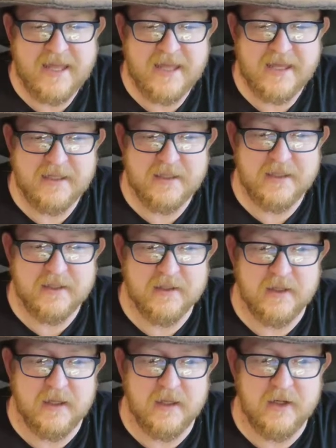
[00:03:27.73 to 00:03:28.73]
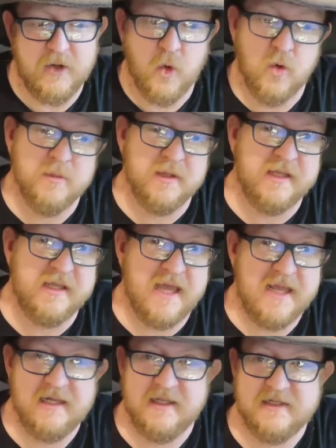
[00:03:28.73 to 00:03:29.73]
And uh, normally
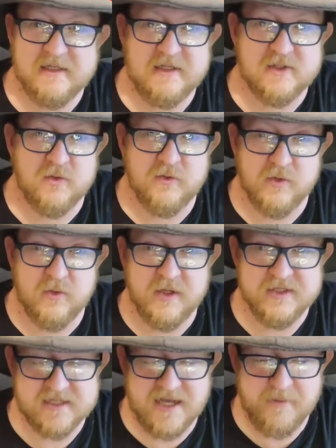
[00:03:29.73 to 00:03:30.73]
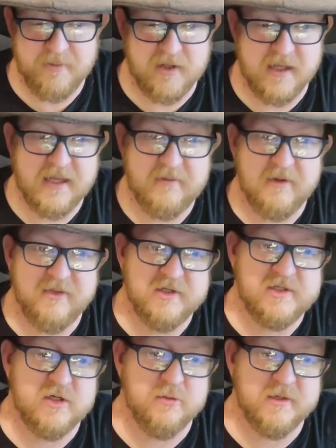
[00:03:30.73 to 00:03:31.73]
Haley takes over and runs and I play, but
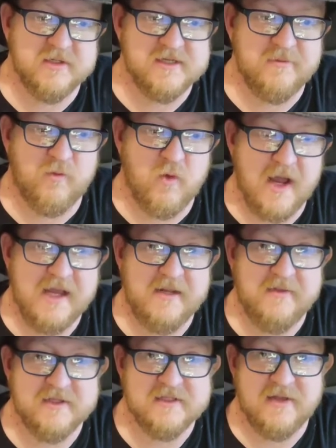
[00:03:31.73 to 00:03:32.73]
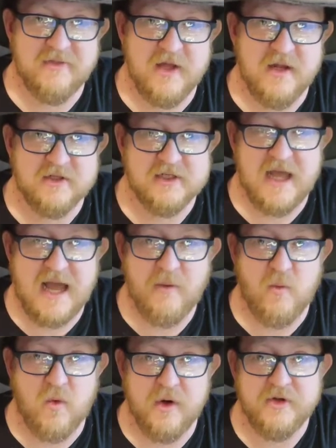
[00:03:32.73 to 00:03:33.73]
this year because I'm writing this anthology,
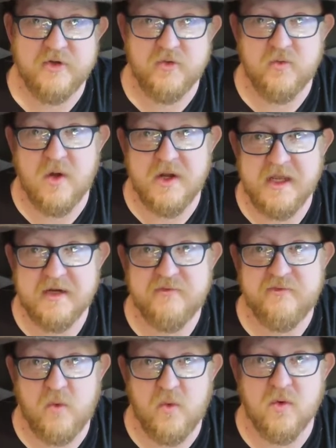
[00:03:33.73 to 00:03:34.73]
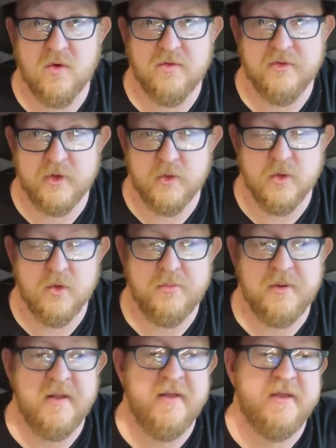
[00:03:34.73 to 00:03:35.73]
I wanted to run it for the
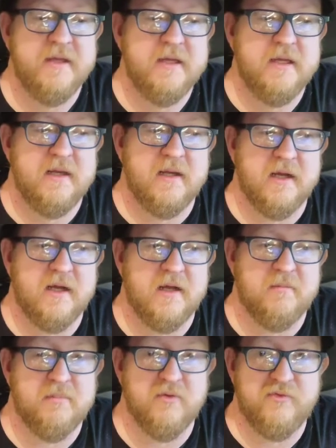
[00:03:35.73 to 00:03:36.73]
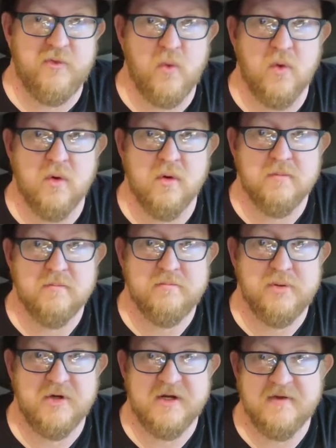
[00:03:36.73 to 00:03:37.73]
group uh, before
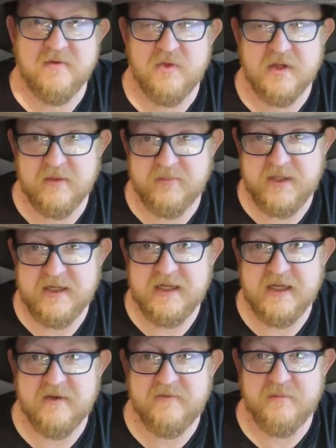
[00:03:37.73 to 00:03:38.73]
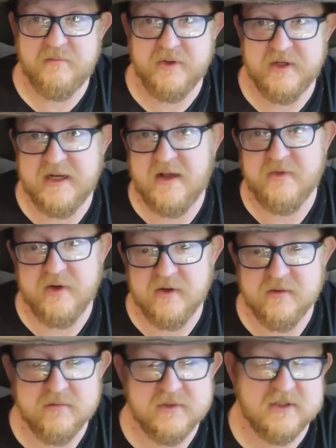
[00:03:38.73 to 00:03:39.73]
putting everything in PDF and putting it out
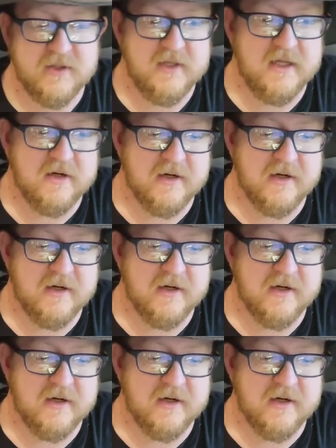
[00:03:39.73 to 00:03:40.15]
there to the